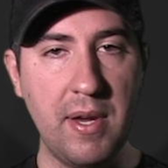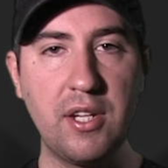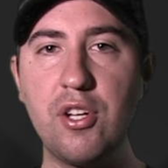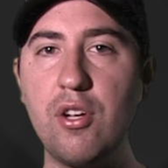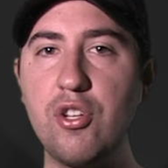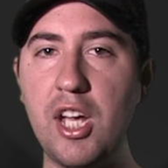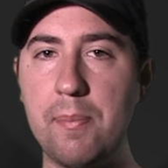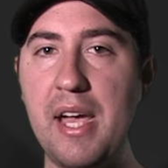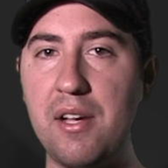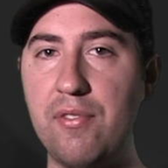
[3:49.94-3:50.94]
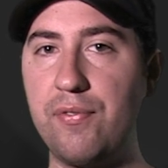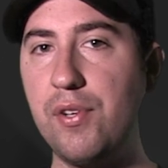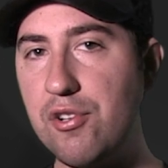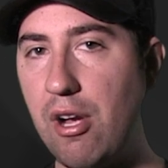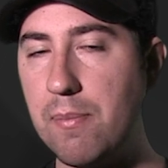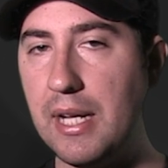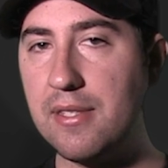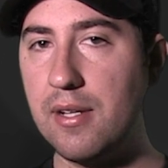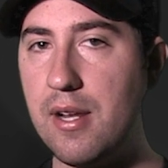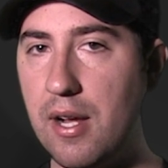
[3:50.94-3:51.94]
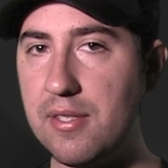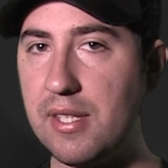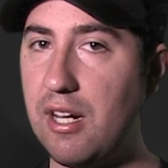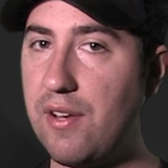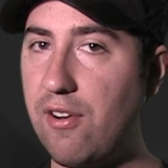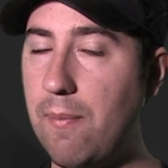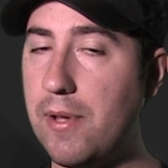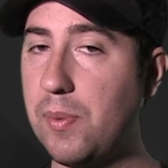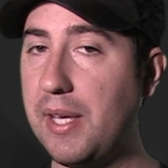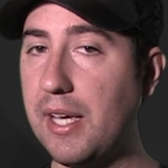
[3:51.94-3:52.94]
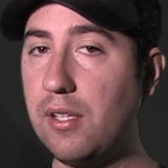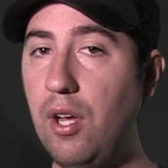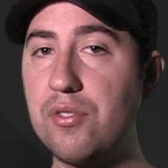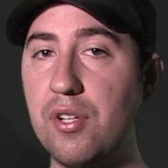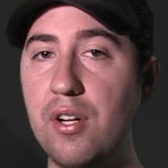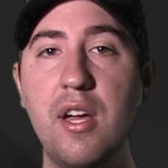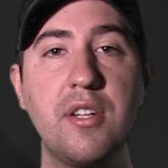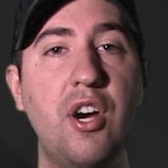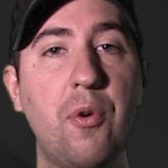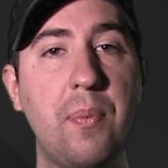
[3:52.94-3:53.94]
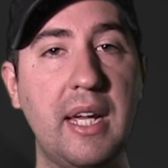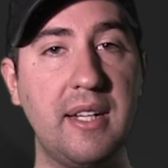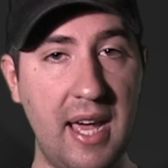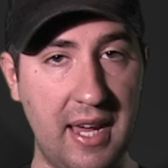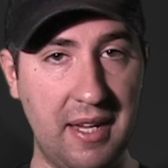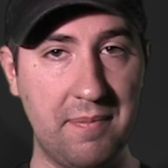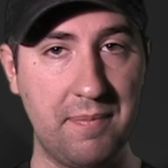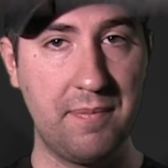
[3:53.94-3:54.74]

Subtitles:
Make sure you check back for future updates on Knott's Scary Farm as we get closer to opening day.